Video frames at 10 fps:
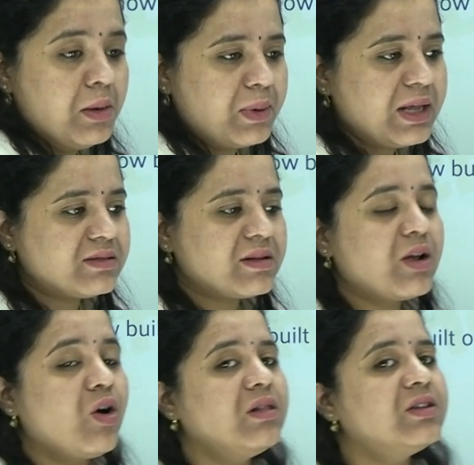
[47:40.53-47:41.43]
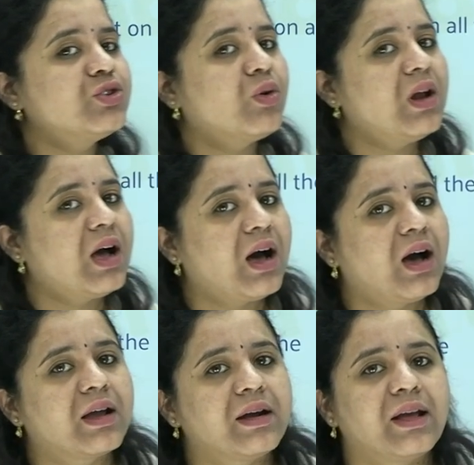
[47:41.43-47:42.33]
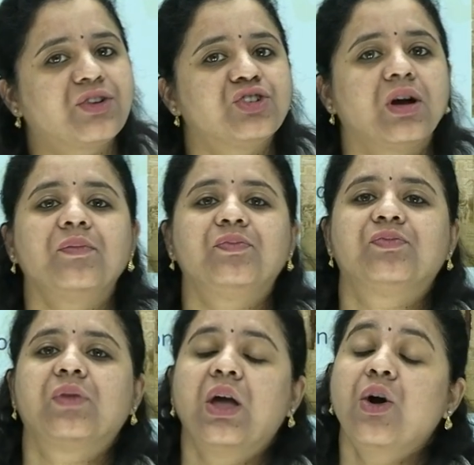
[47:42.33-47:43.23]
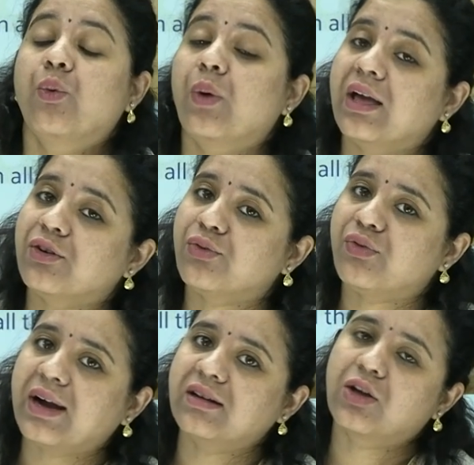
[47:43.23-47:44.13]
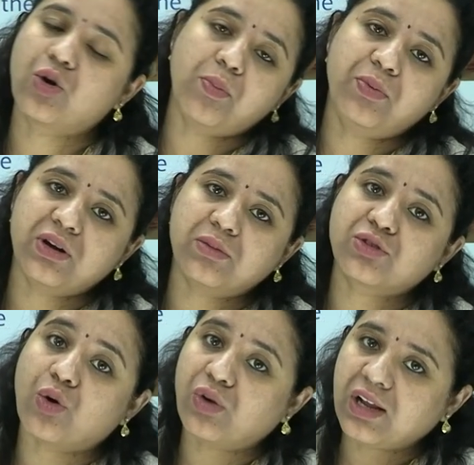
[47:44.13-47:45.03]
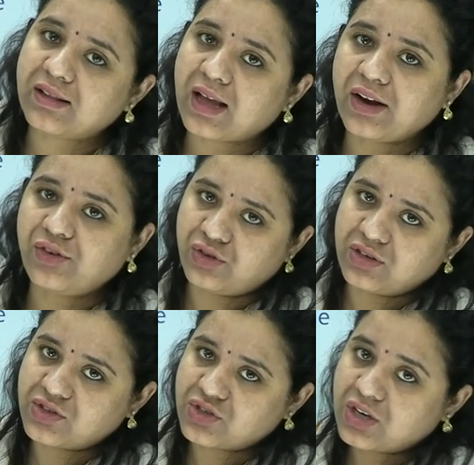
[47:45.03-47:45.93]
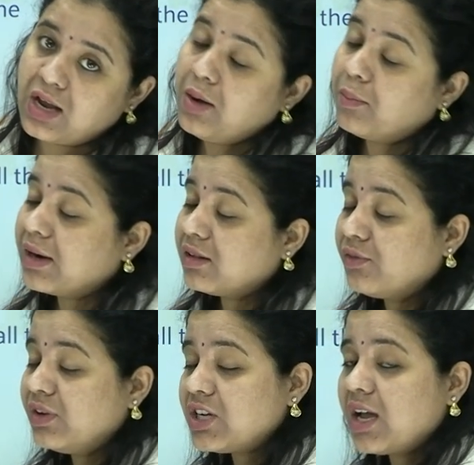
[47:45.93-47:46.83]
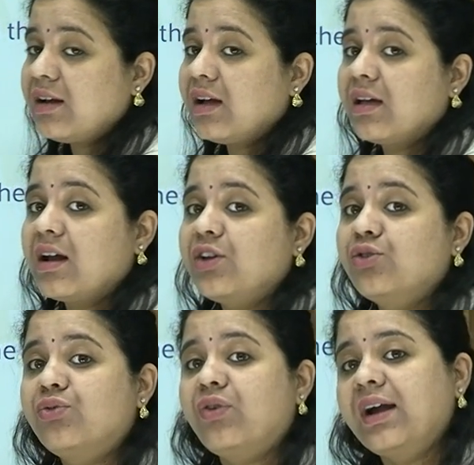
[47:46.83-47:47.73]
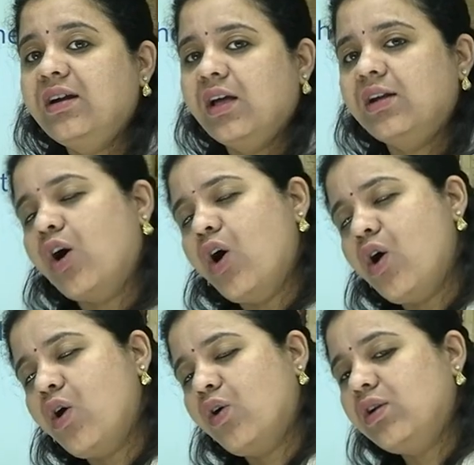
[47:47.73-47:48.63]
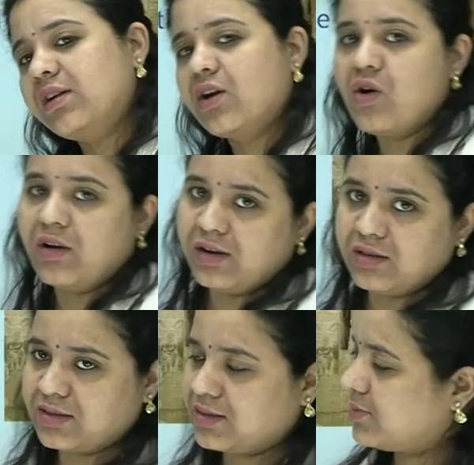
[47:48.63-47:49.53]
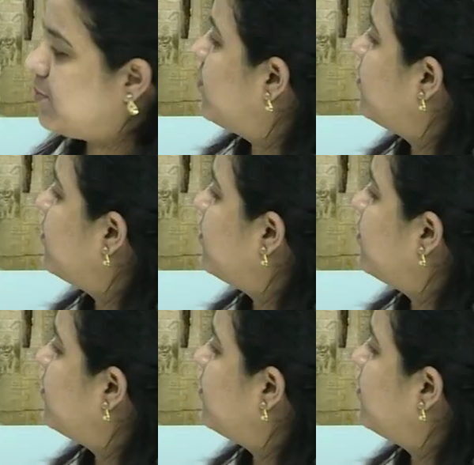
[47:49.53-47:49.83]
Please recall the Chola architecture, where you find the Gopurams only in the entrance, but in the Vijayanagara you find in all the corners.